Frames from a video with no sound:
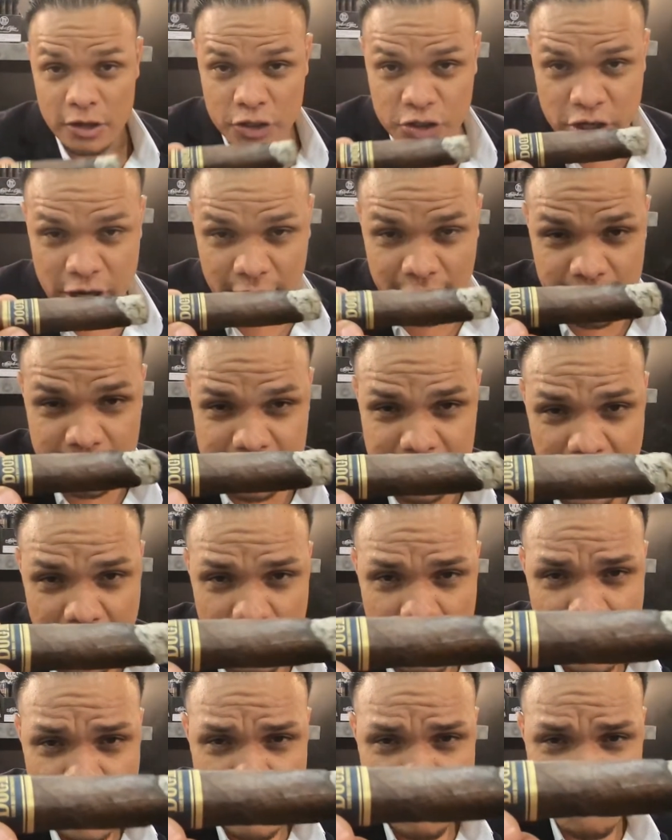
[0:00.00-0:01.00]
check this
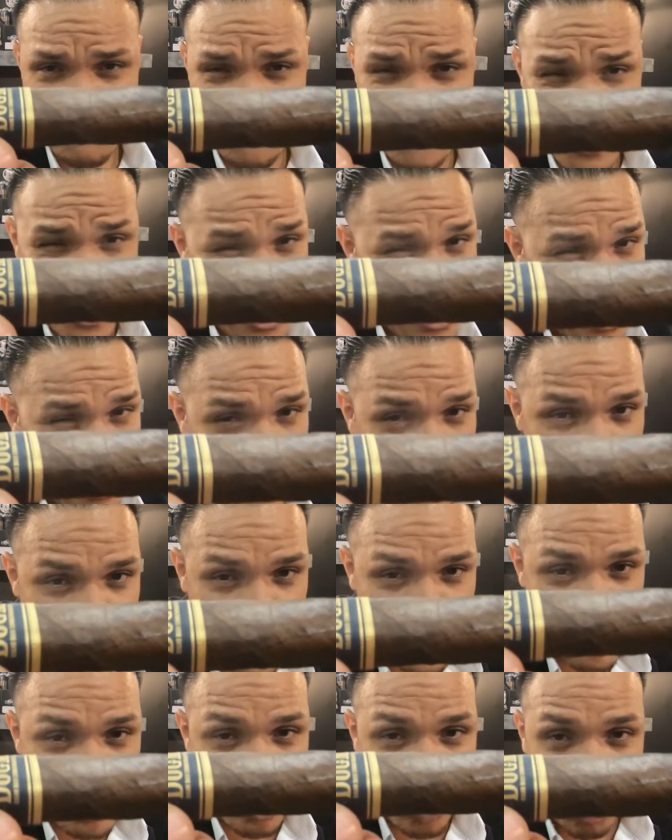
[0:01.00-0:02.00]
out, very
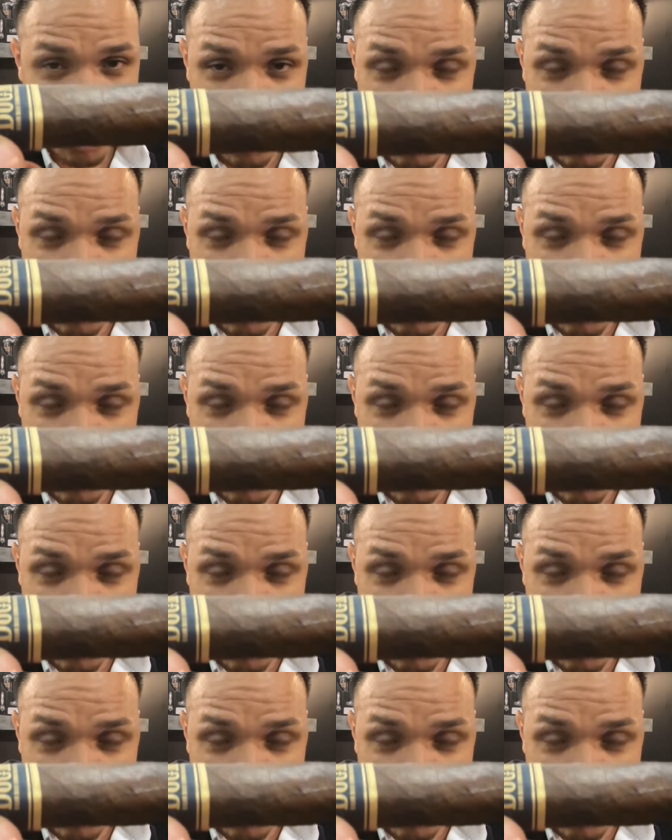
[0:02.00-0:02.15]
nice